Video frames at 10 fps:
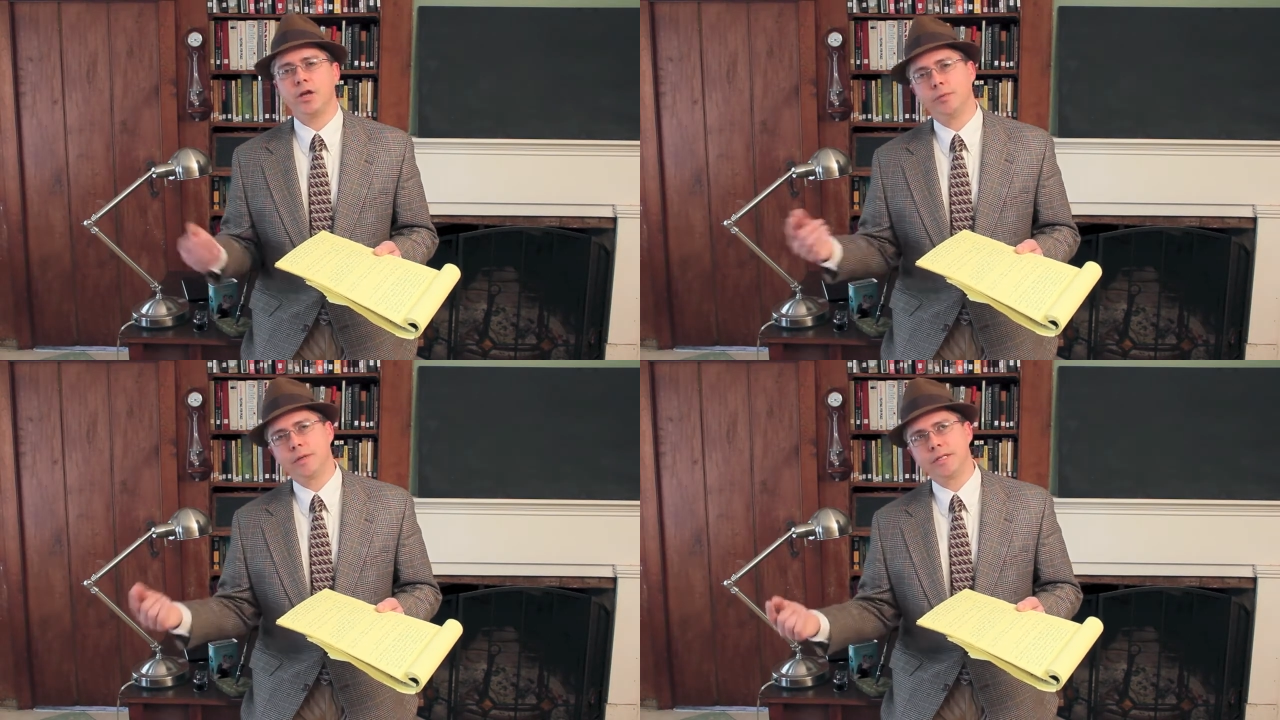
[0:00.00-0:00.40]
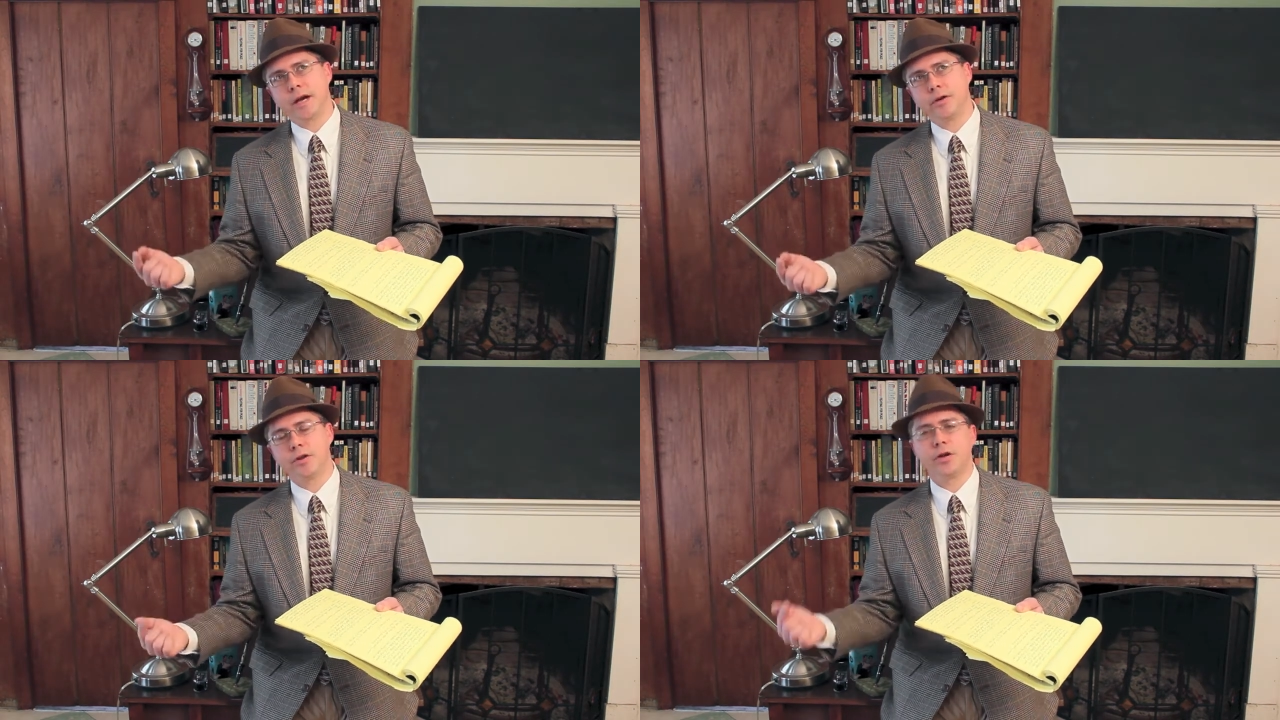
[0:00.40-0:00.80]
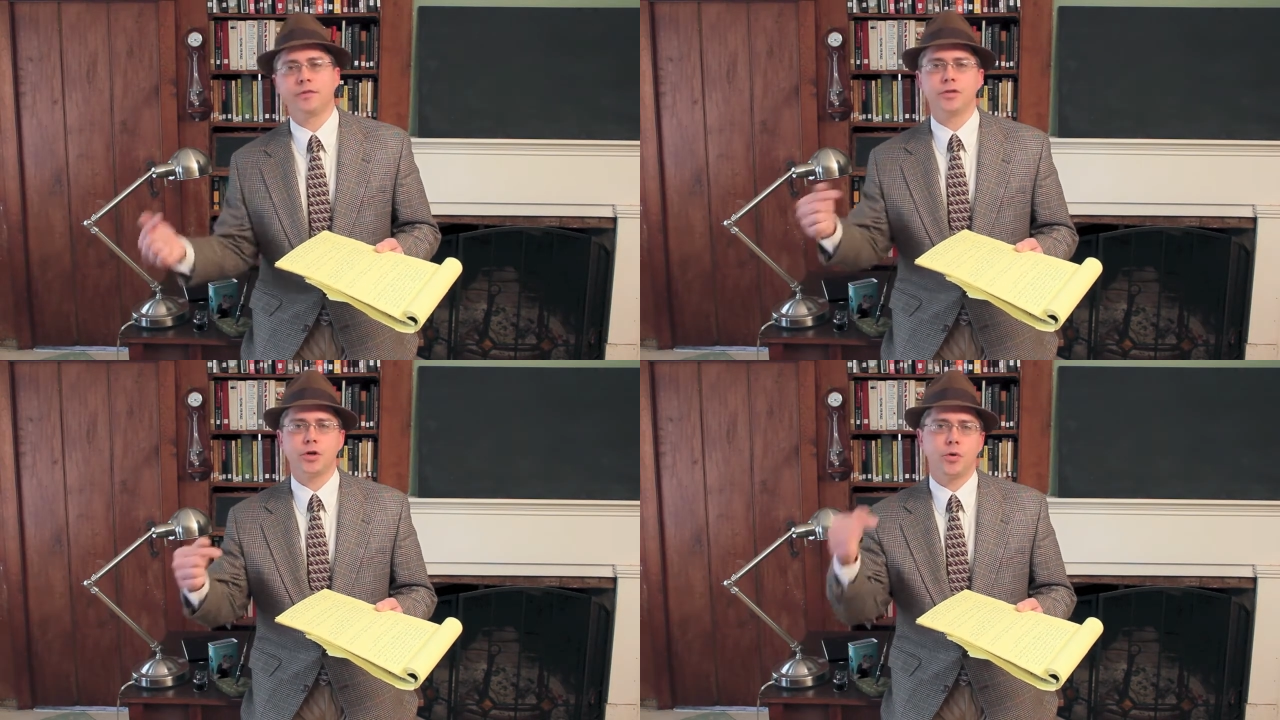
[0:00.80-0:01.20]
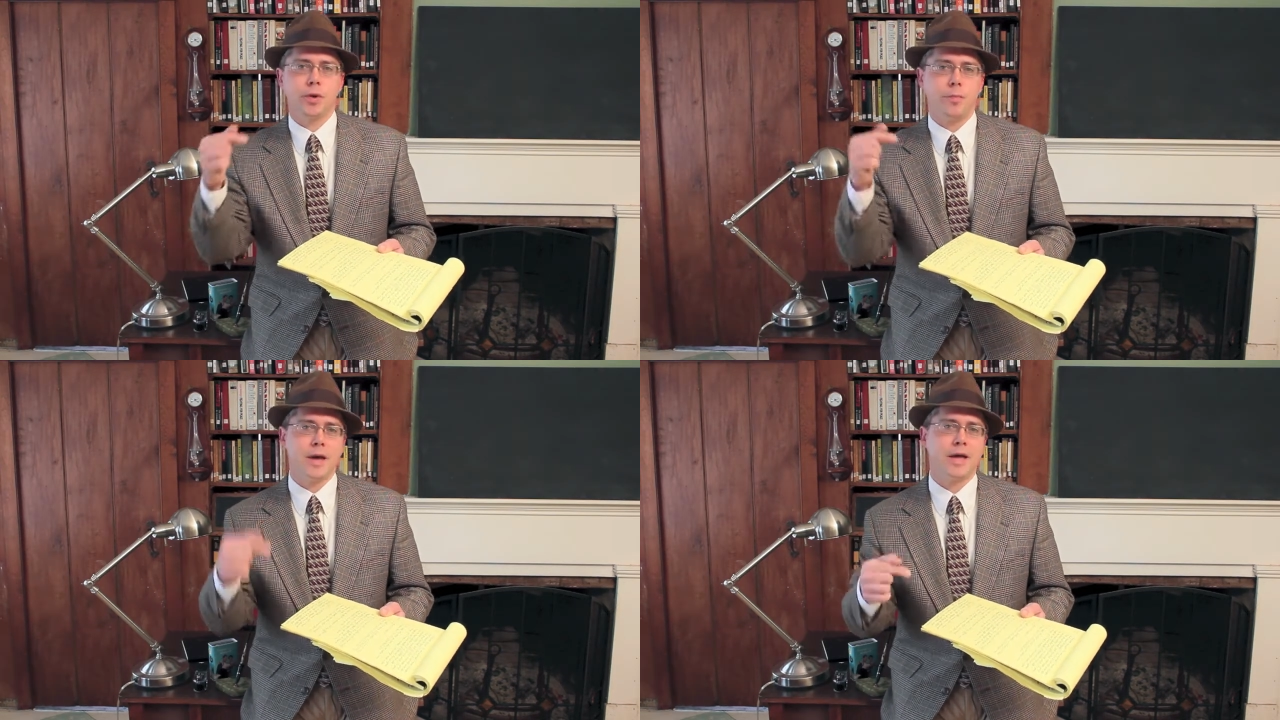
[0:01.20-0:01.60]
you'll be tired enough to go
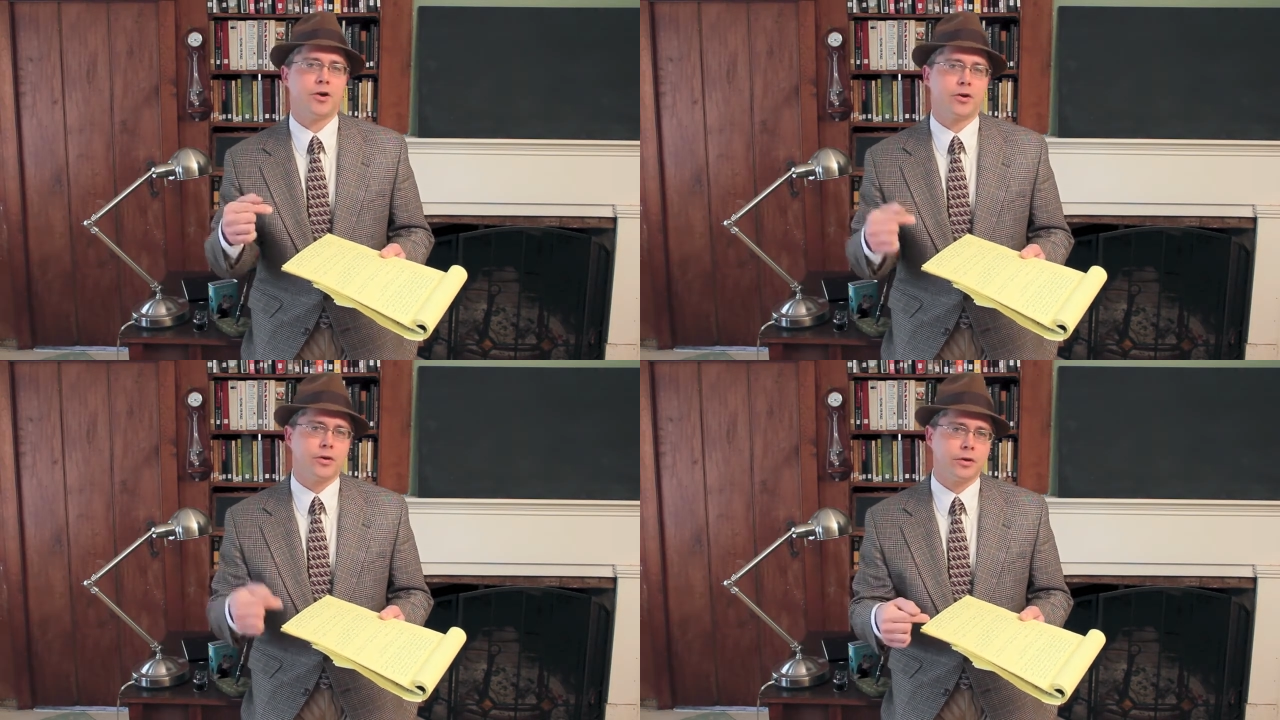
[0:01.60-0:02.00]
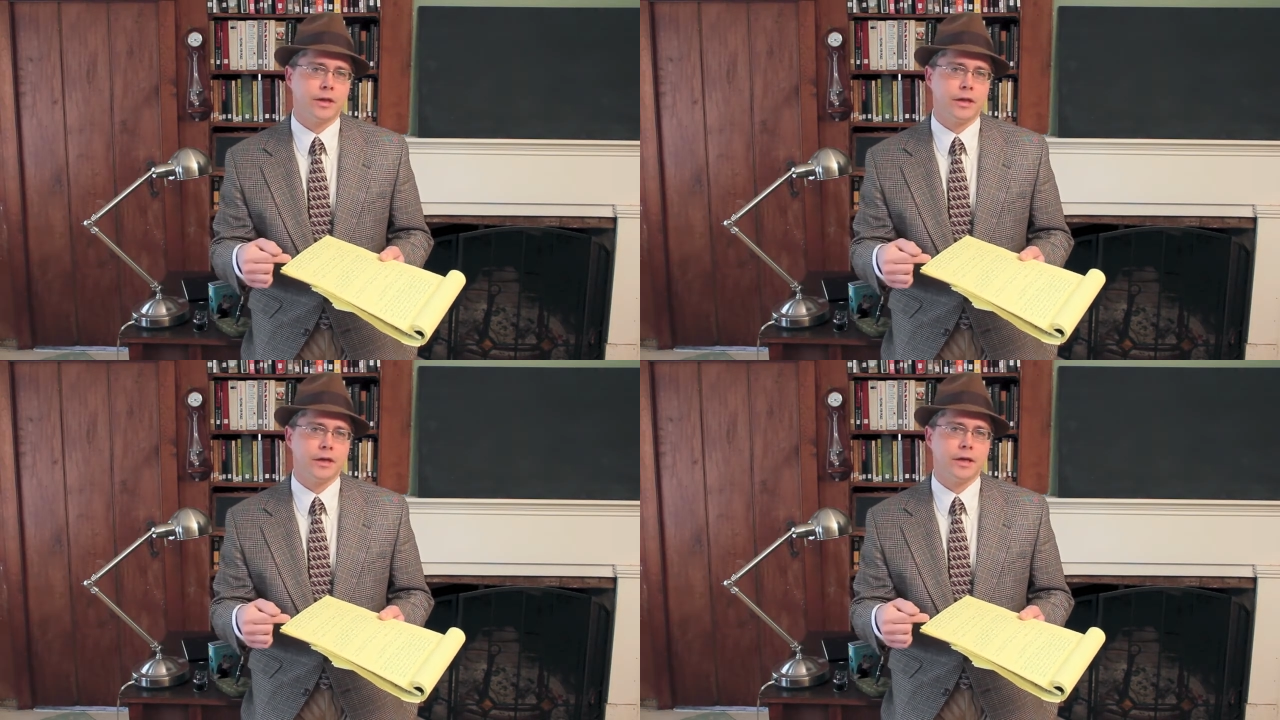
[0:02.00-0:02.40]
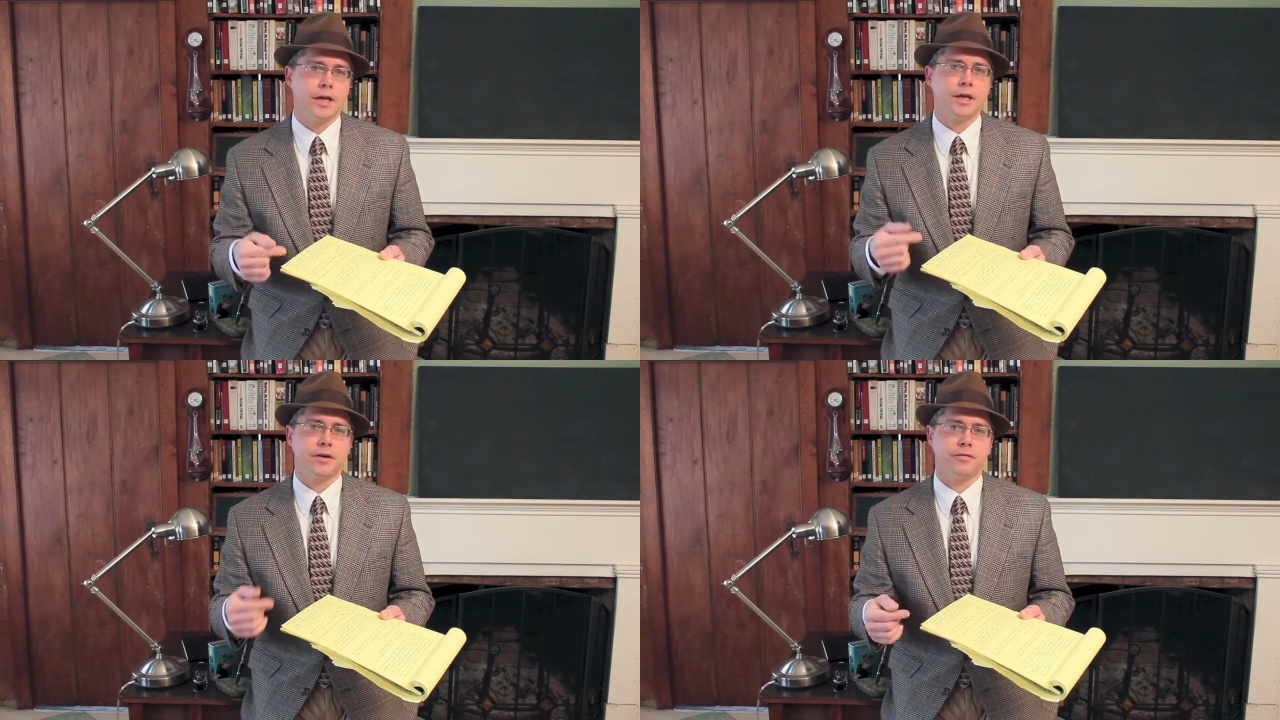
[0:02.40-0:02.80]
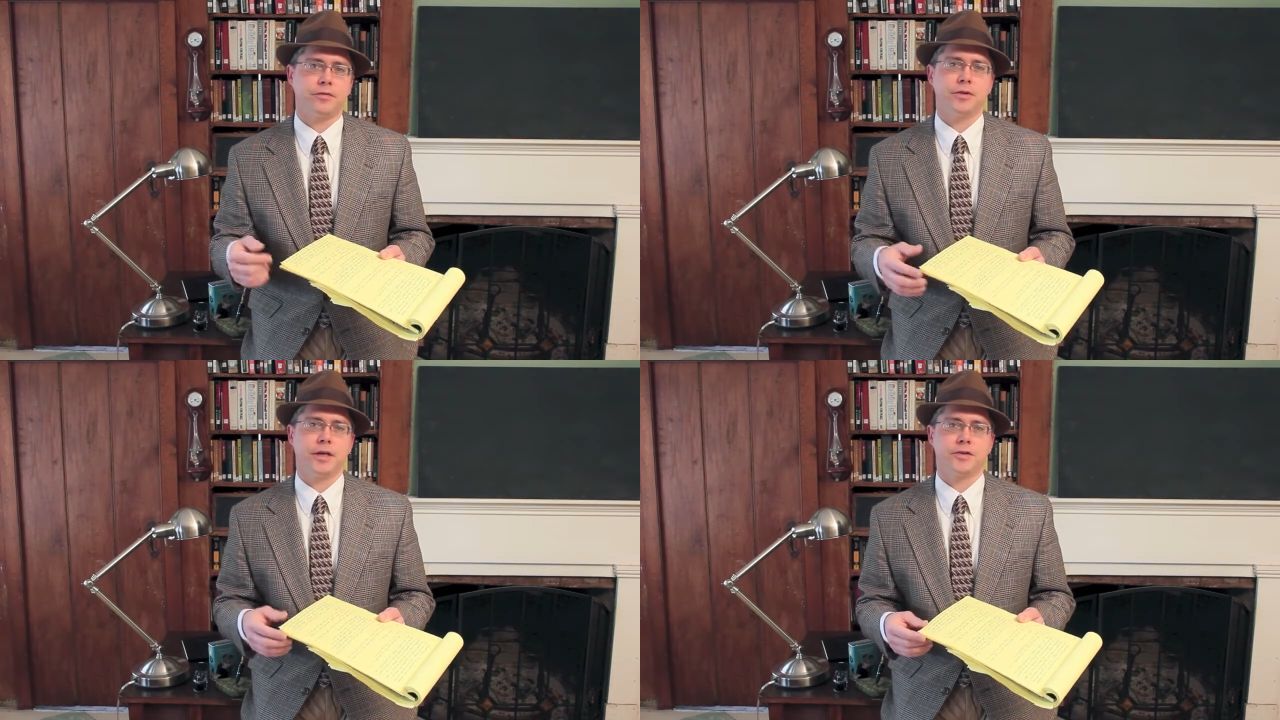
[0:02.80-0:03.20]
to bed early and get a
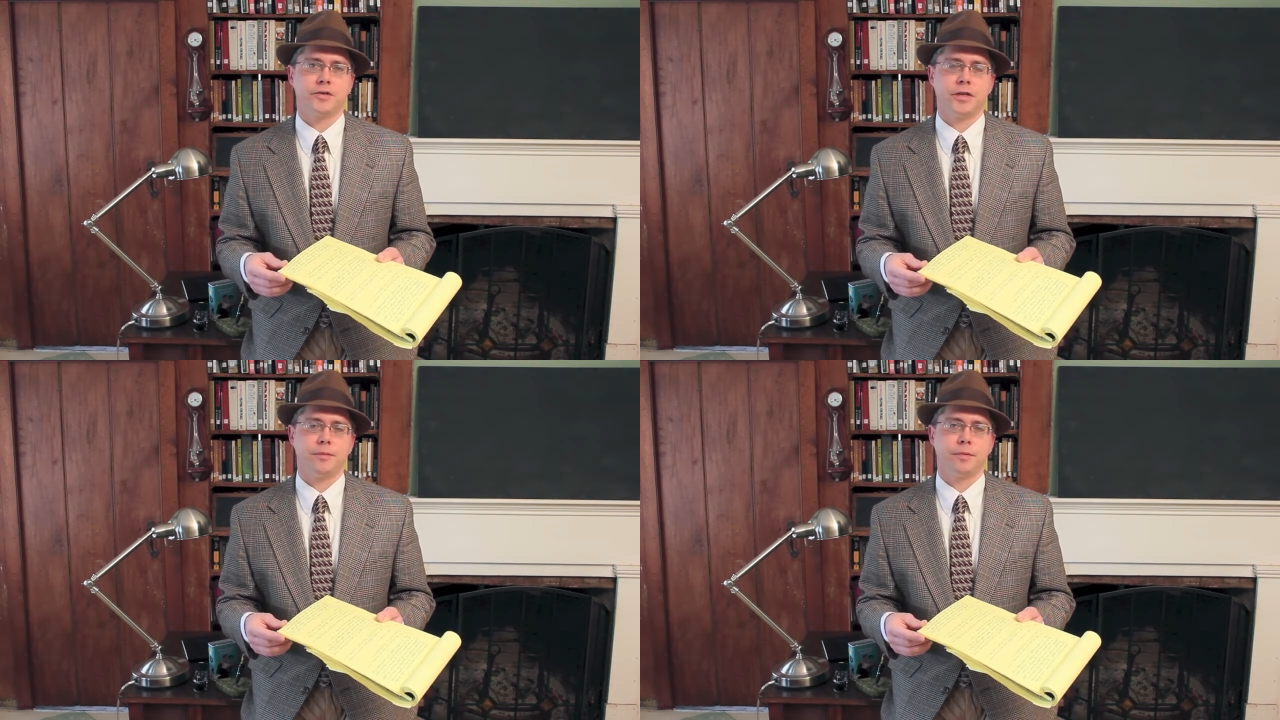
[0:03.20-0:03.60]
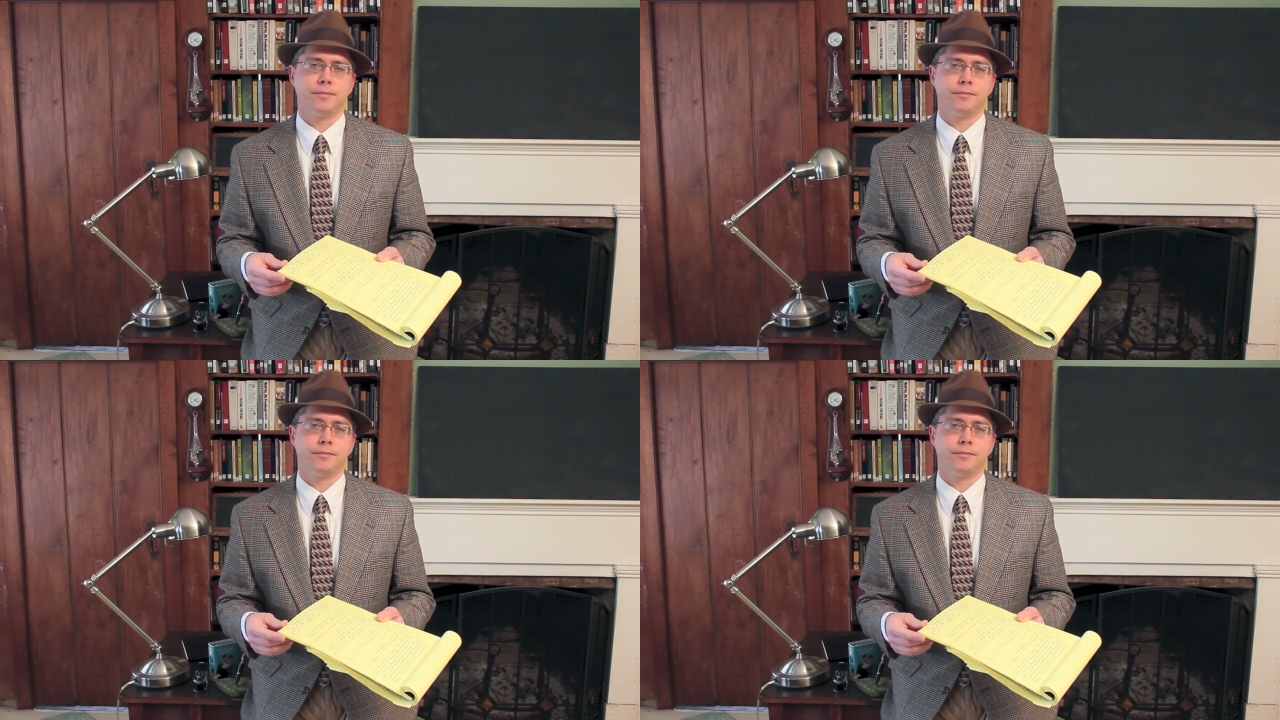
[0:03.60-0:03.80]
full night's sleep.